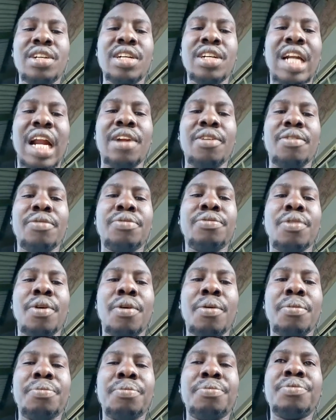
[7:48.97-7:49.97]
run of
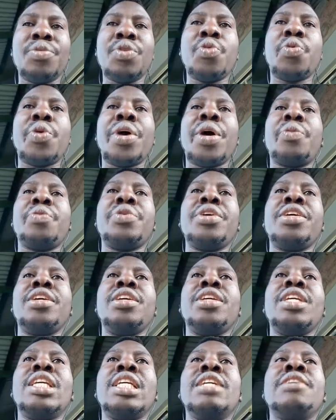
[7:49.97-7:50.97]
form, where
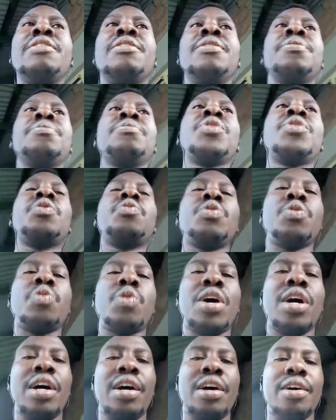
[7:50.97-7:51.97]
we
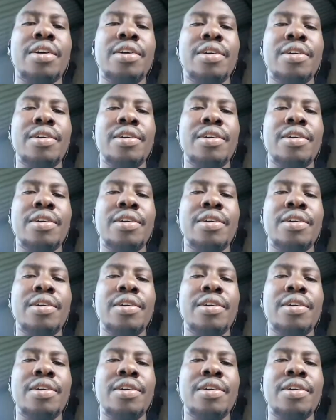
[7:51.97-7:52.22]
were